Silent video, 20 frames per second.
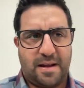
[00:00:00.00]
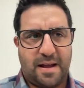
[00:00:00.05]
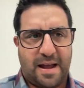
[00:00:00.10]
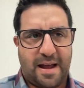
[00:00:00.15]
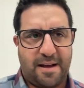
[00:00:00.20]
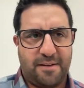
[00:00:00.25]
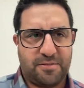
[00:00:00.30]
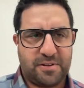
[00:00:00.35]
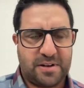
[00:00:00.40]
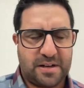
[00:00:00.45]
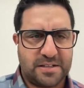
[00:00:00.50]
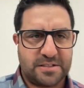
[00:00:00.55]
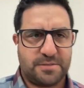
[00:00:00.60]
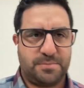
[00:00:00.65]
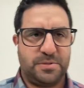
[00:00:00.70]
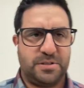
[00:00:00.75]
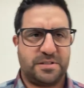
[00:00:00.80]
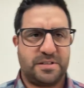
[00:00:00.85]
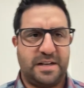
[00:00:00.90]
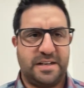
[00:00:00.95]
have
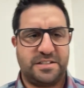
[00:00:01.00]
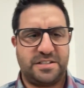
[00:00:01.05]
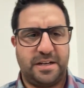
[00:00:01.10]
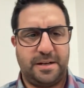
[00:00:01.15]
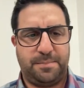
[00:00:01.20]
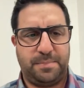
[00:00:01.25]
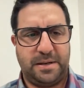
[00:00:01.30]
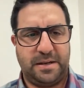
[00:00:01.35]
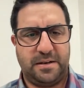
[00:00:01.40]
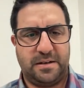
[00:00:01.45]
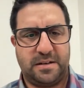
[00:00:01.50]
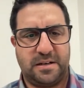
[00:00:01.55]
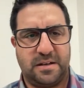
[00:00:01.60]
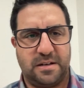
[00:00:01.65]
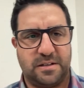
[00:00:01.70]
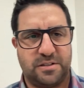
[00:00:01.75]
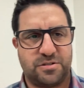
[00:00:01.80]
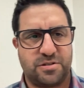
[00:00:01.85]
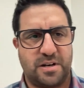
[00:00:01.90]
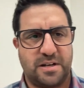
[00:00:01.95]
customers like JP
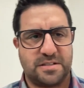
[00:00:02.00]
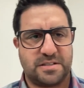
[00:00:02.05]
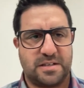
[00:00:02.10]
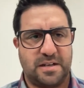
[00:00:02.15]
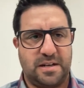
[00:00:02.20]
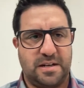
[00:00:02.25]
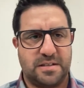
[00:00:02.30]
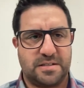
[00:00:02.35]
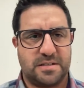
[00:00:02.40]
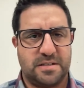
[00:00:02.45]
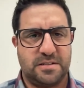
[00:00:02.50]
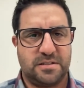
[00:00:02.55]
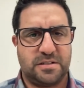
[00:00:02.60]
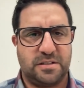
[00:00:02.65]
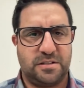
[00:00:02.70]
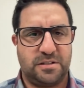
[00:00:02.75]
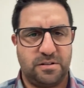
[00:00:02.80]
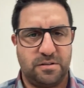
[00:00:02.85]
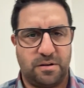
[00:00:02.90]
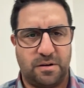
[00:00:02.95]
to trust us and to
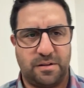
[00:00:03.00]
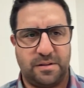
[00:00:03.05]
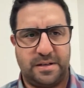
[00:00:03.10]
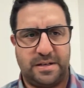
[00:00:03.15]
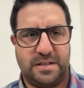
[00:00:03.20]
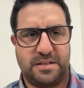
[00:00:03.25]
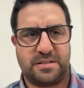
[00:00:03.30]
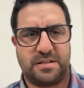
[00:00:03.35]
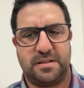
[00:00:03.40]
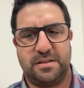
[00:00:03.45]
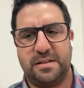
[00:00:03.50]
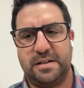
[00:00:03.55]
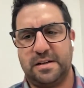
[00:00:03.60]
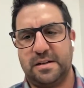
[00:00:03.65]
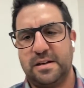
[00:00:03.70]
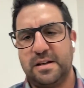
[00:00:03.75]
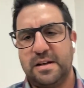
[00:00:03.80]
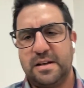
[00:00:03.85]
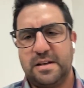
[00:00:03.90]
do all this, and then